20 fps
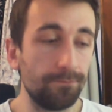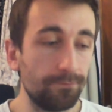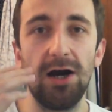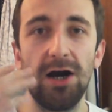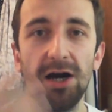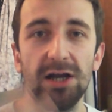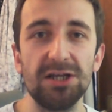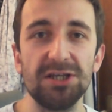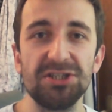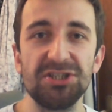
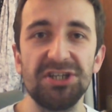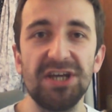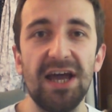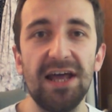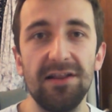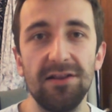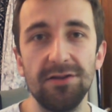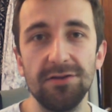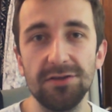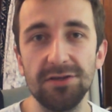On his
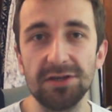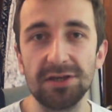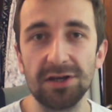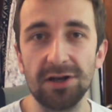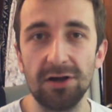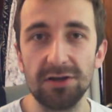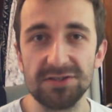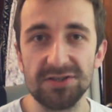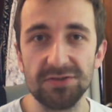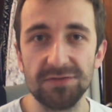channel, you can
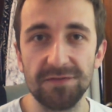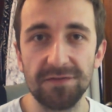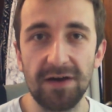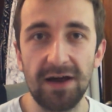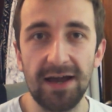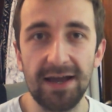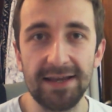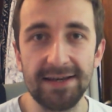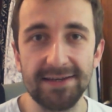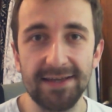also
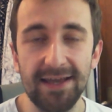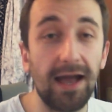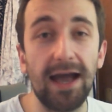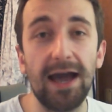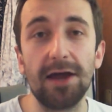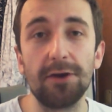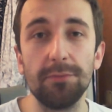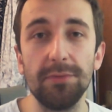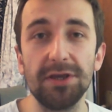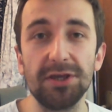find how
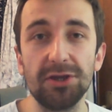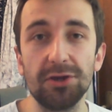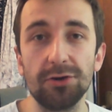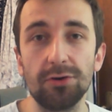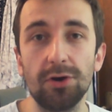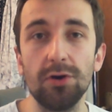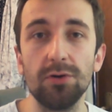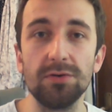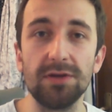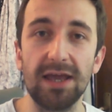to make your
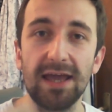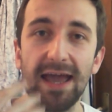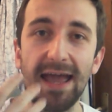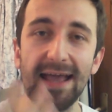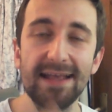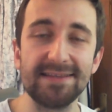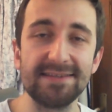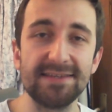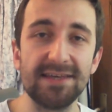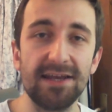own
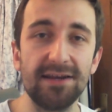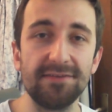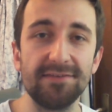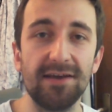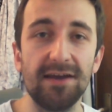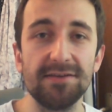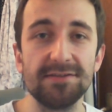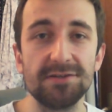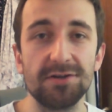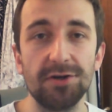hand
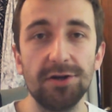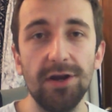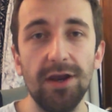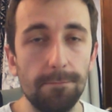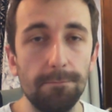sanitizer,